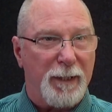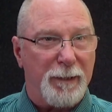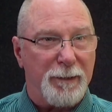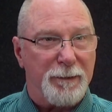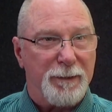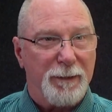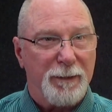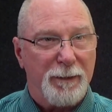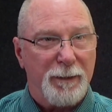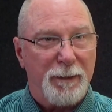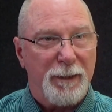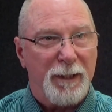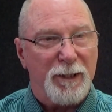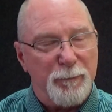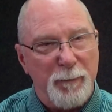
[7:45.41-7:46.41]
this.
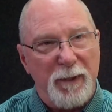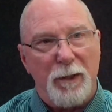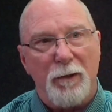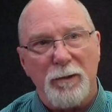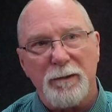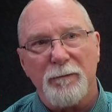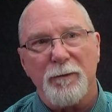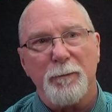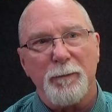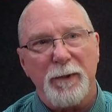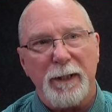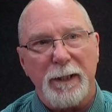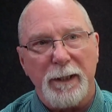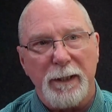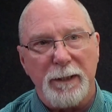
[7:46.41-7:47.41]
It's because of the
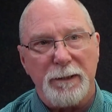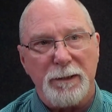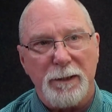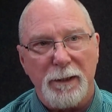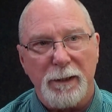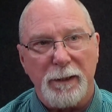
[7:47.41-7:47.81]
PTSD.